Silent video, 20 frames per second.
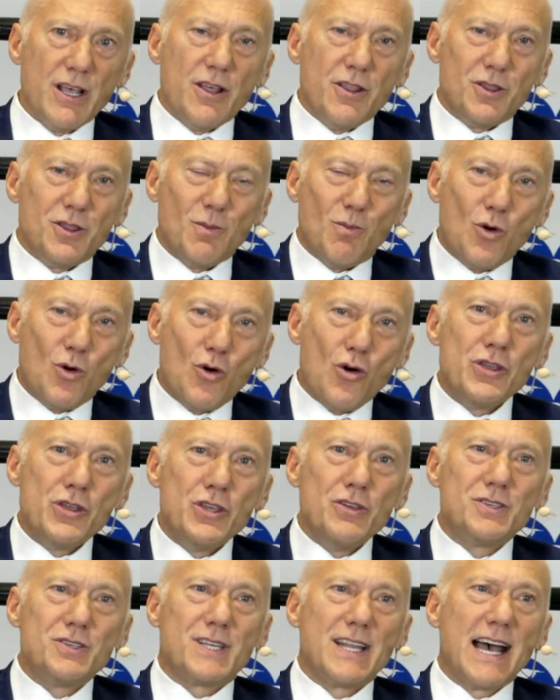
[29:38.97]
the more you
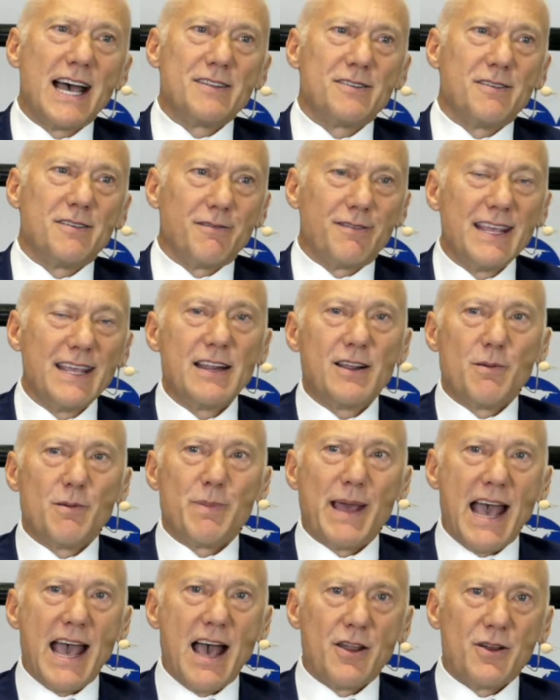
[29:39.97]
start to think
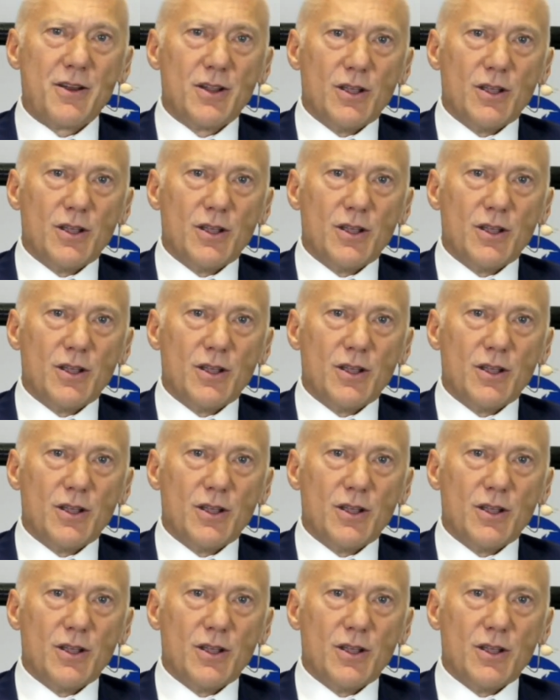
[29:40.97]
about